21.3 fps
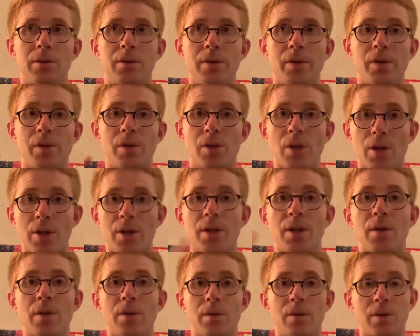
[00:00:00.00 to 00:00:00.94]
start
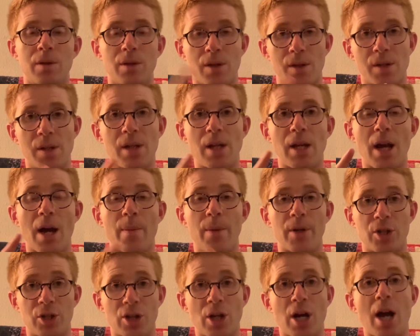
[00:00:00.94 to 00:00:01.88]
to see how
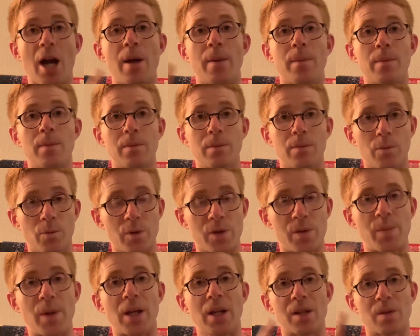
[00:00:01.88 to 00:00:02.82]
much time was
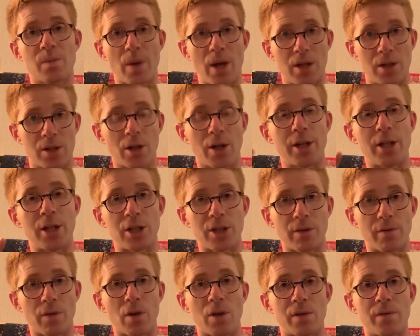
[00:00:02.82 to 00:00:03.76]
being spent on each
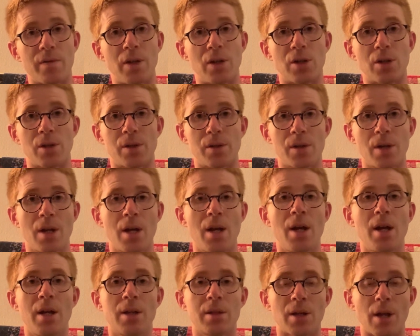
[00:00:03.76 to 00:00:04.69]
of those features.
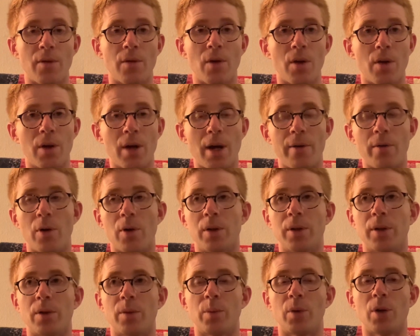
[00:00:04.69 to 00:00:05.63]
So I wrote a
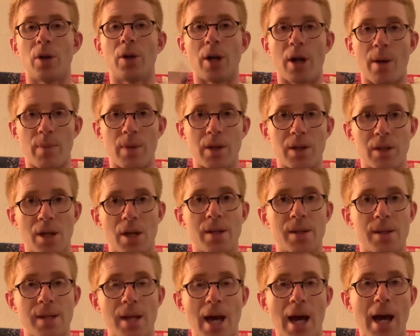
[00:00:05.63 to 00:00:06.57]
little program that
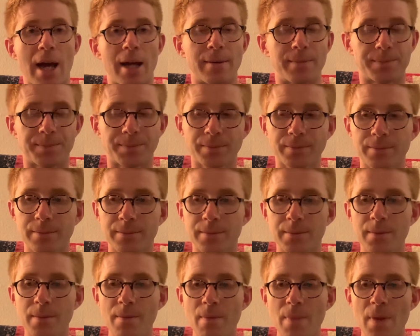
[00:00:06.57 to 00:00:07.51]
does that,
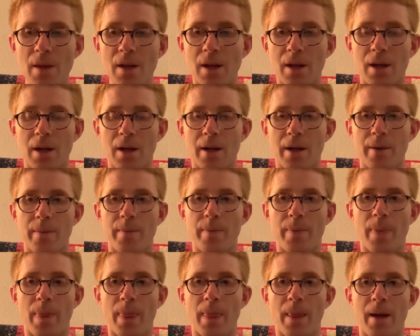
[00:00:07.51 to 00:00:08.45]

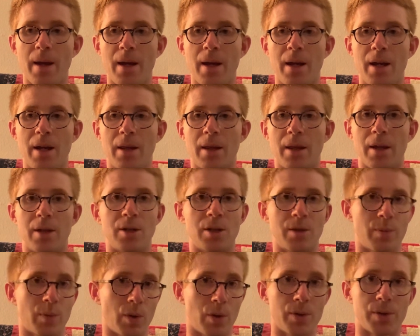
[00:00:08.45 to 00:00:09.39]
that
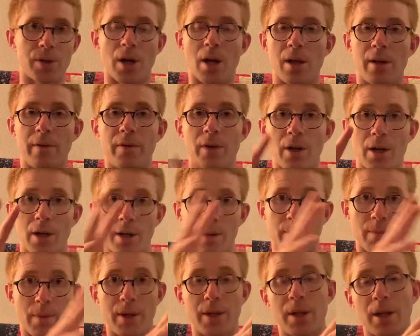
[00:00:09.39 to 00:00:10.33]
just pulls all of
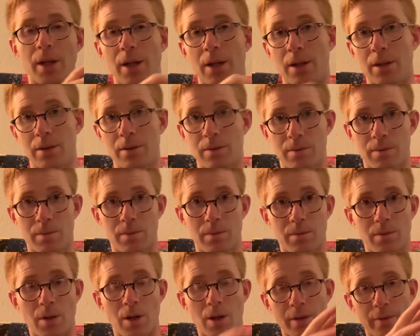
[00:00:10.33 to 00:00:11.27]

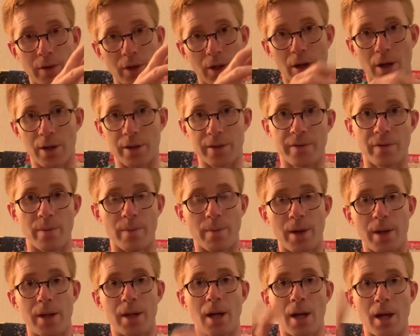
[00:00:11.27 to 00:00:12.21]
our cards from
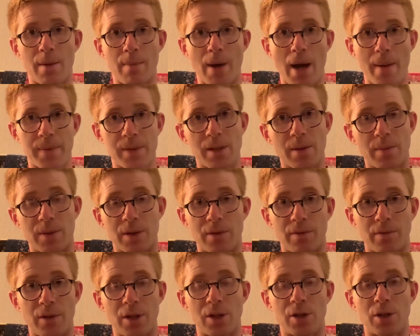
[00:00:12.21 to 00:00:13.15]
Monday, maps them to
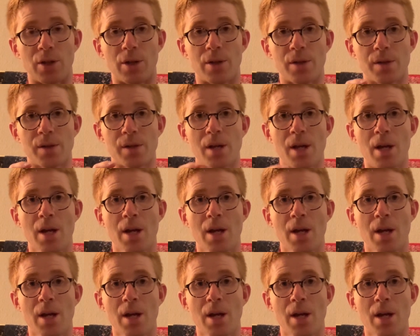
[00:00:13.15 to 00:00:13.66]
features,